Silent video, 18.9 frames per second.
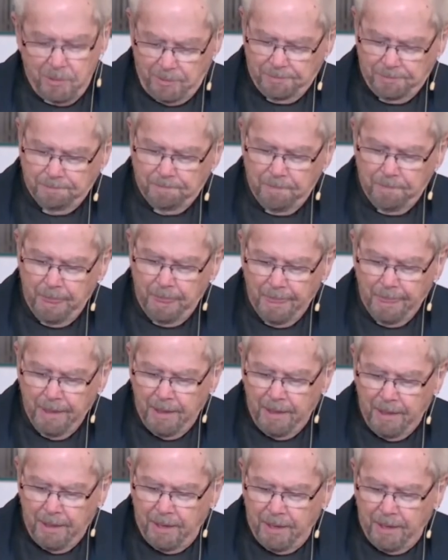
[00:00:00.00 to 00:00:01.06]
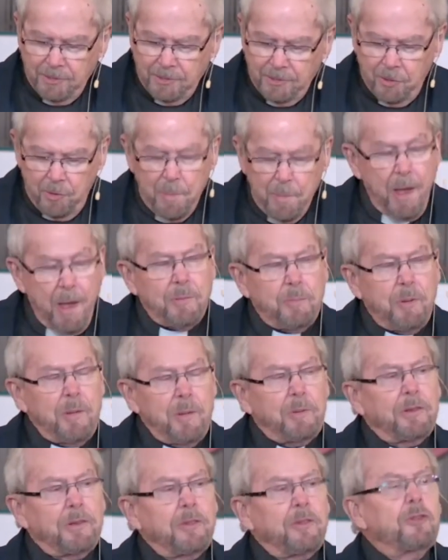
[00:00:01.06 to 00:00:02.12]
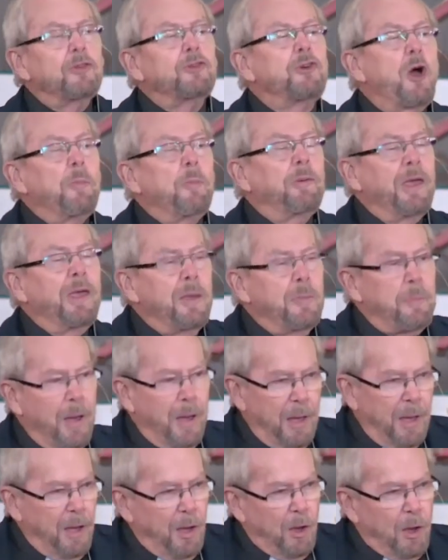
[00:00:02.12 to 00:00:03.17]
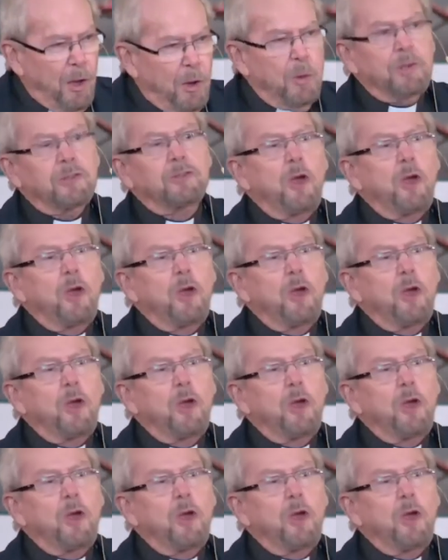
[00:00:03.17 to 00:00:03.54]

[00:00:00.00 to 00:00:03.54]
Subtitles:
to do is to remind people that the shopkeeper